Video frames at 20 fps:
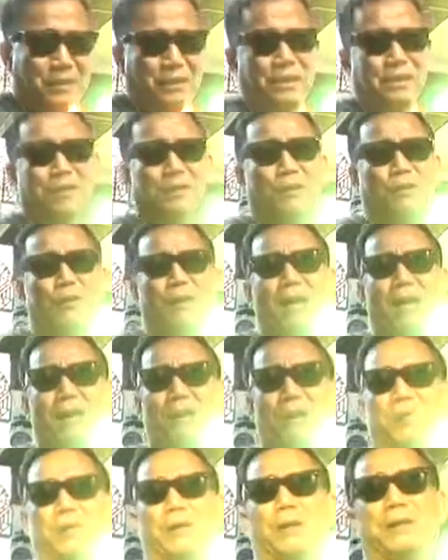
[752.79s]
and sister around
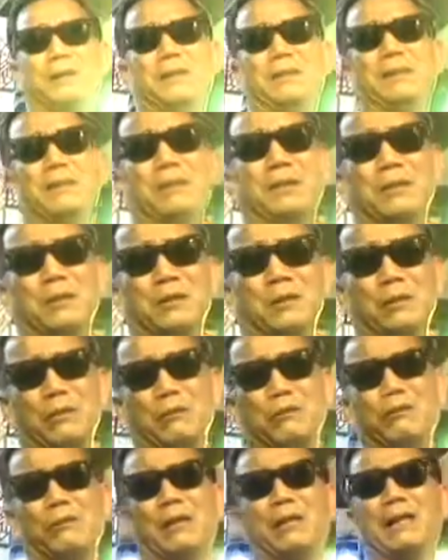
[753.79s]
the world,
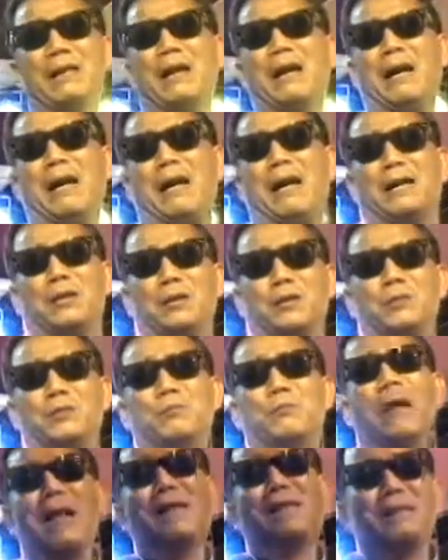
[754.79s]
we are too
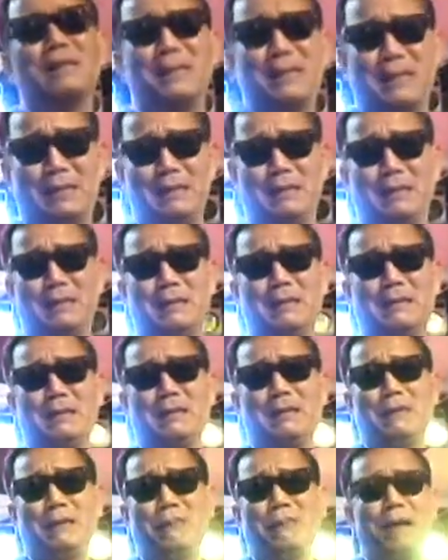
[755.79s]
messy.
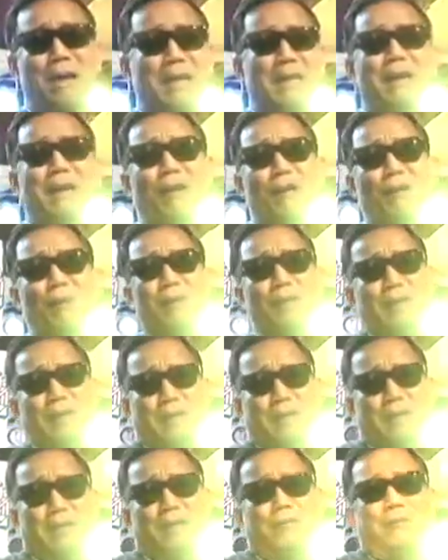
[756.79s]
Right now,
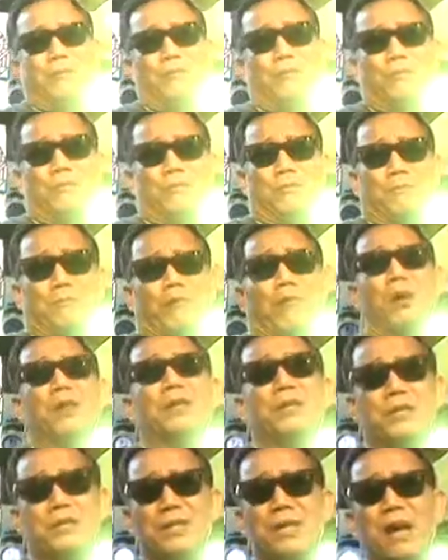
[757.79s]
we more
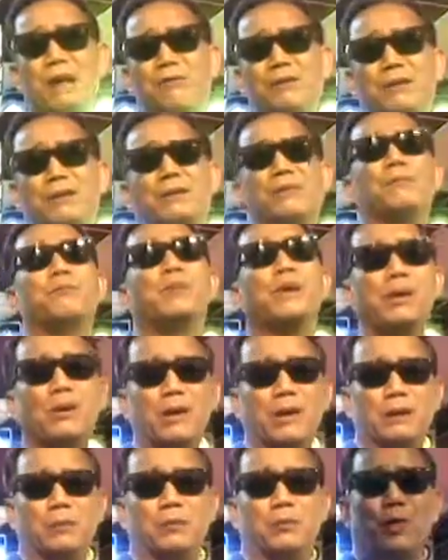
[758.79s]
than 7
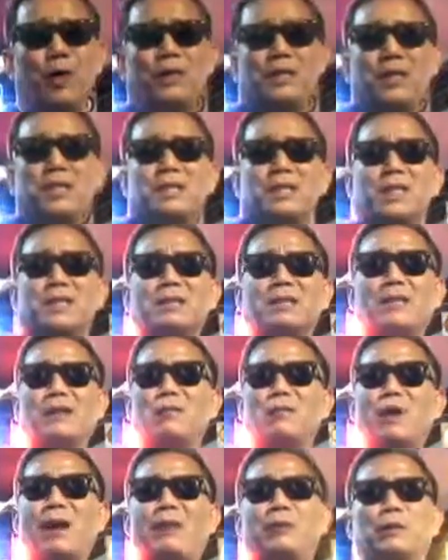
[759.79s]
billion brothers and sisters
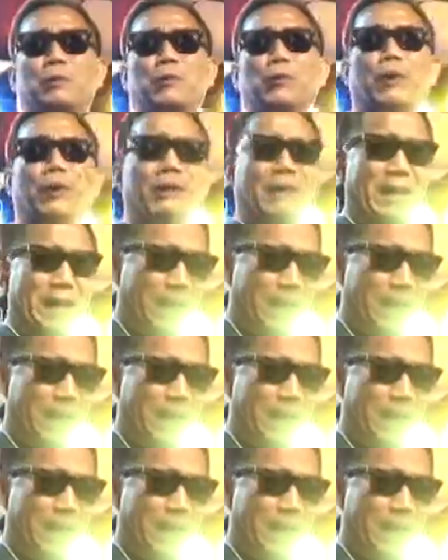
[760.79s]
around the world,